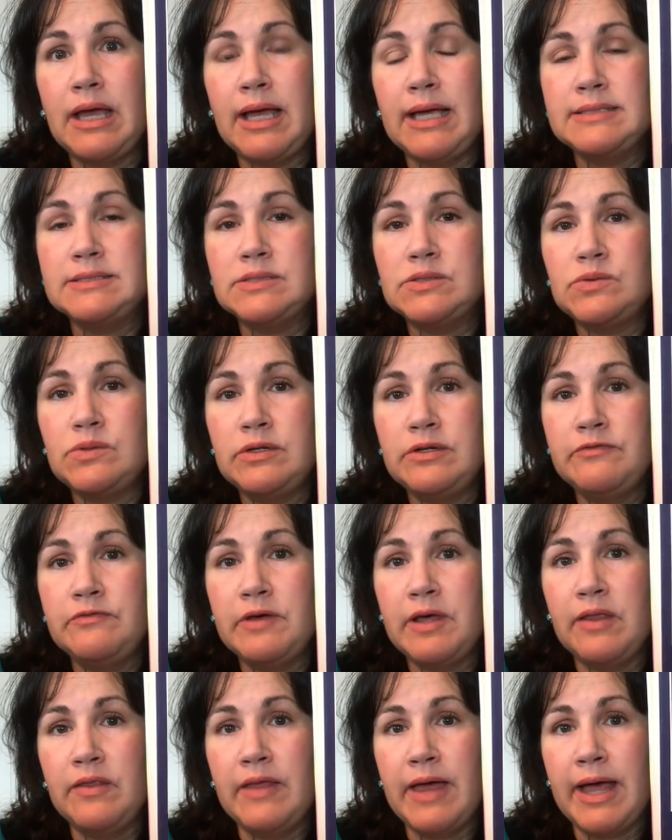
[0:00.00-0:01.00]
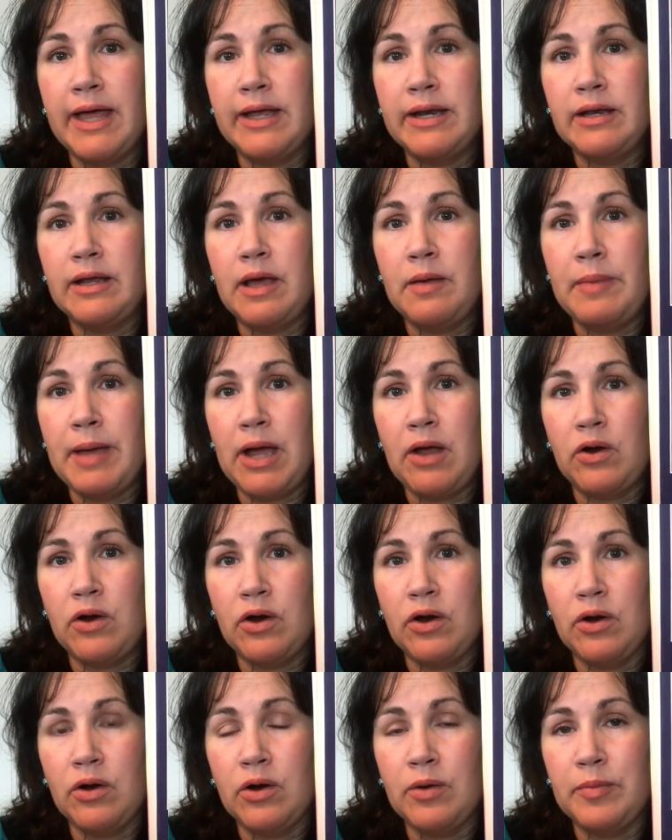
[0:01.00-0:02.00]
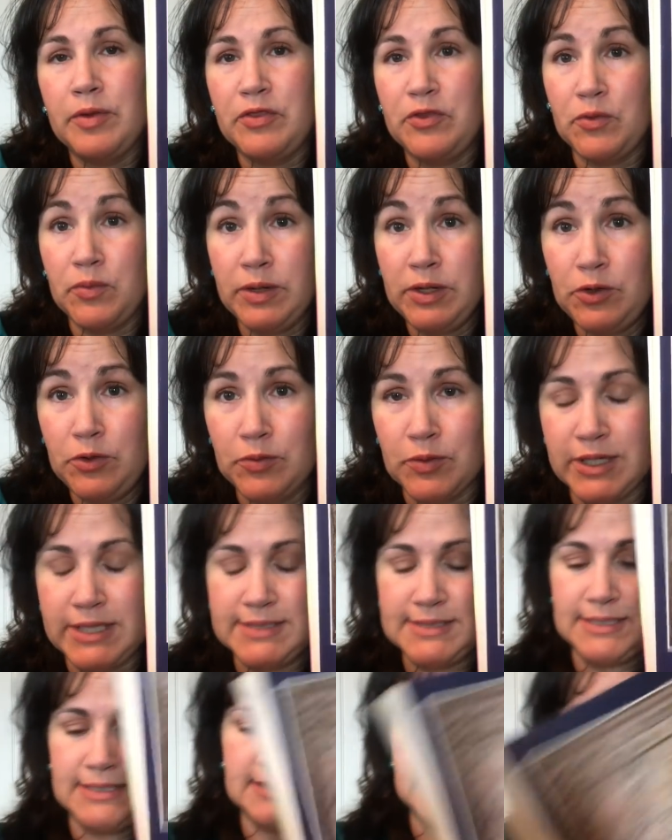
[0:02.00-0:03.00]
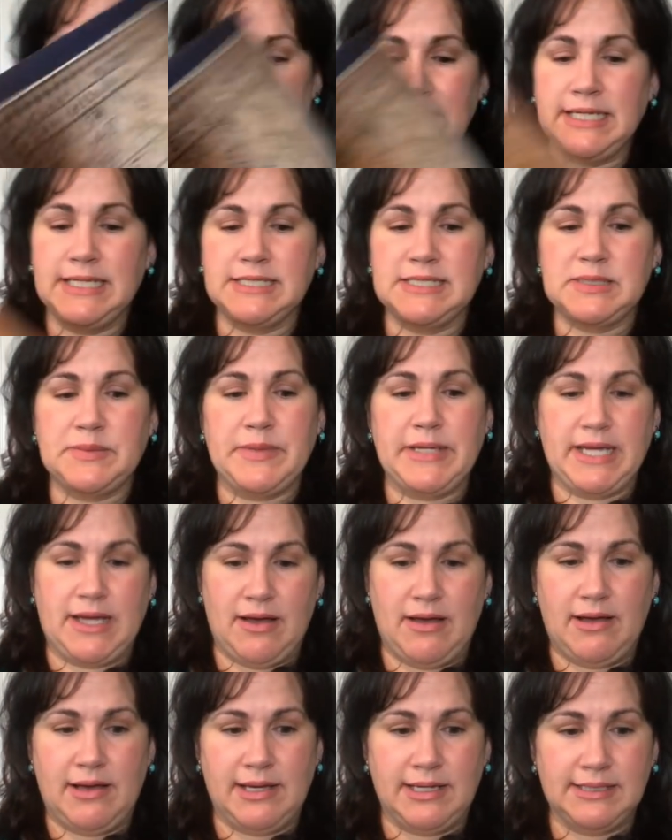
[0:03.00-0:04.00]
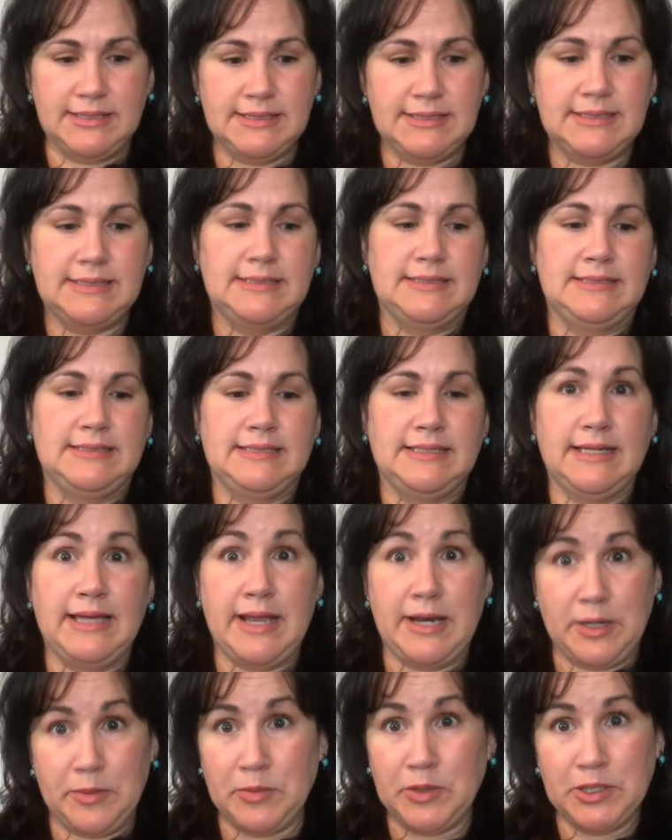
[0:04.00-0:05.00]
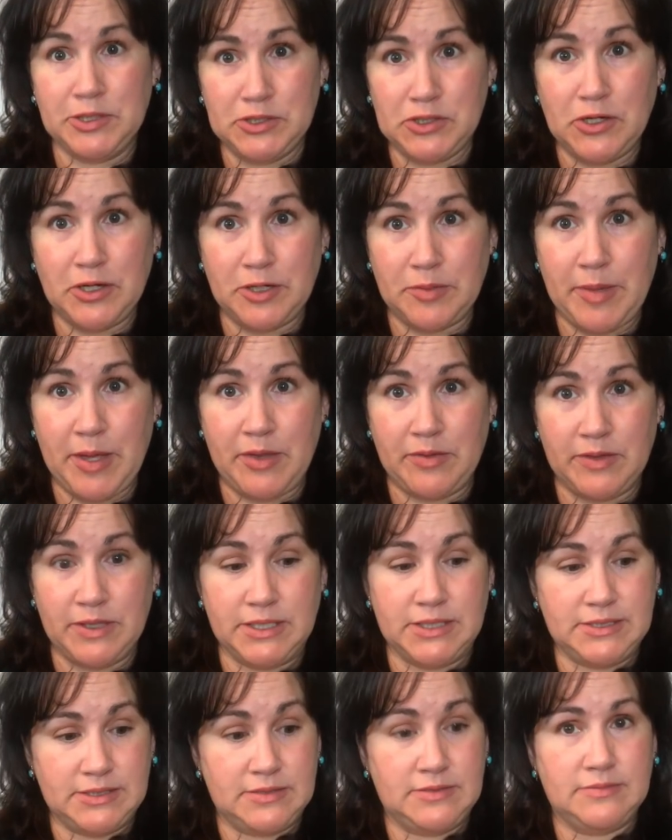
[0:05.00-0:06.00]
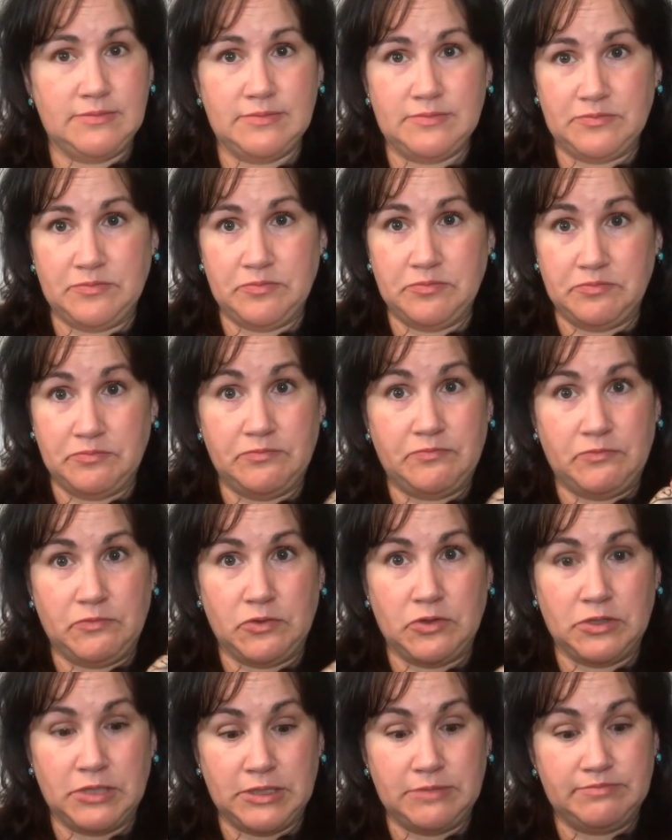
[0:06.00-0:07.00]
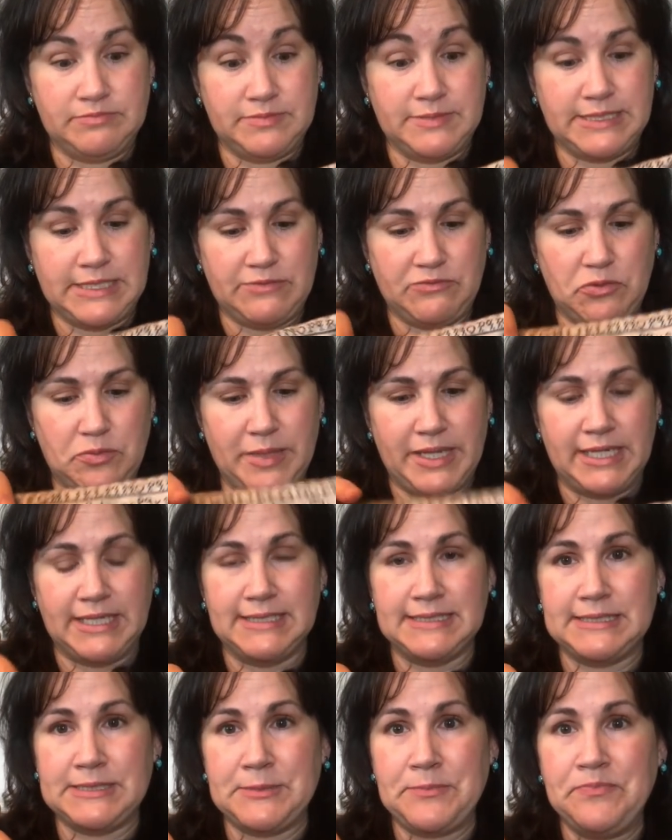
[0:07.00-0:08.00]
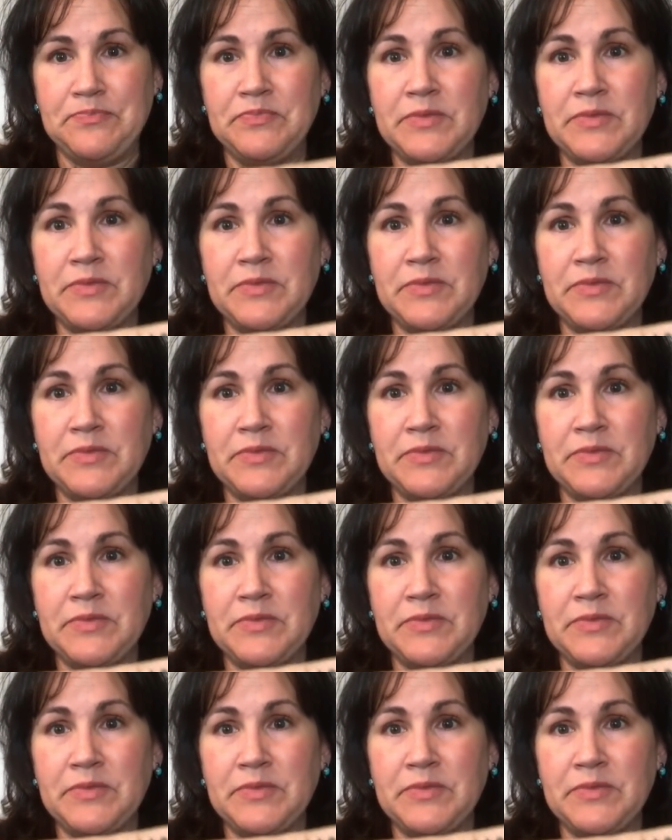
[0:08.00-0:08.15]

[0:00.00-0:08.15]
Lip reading: sort of felt that about her, but the real reason is because, and I'm going to talk about this for several minutes.